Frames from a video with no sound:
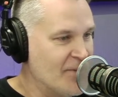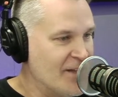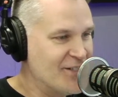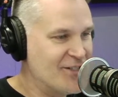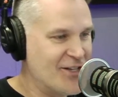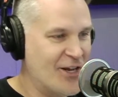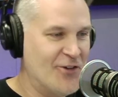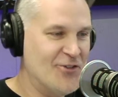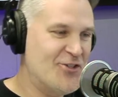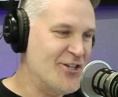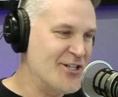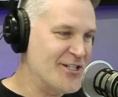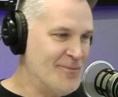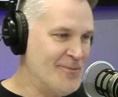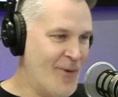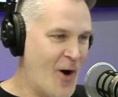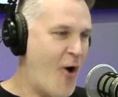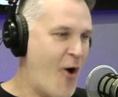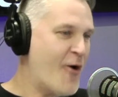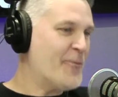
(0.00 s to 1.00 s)
so just
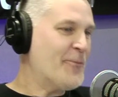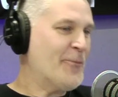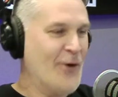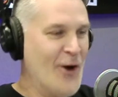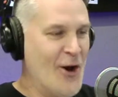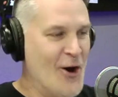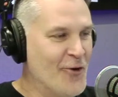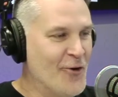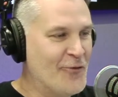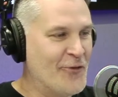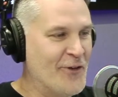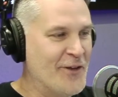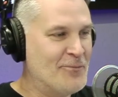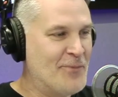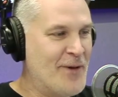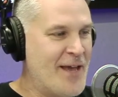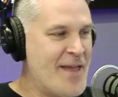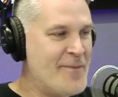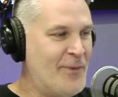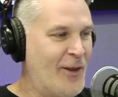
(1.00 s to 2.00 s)
more proof that
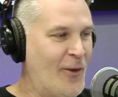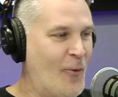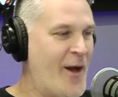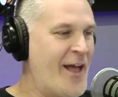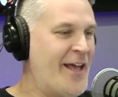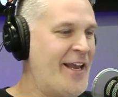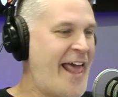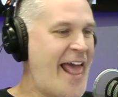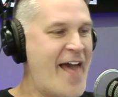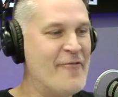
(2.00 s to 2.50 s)
people win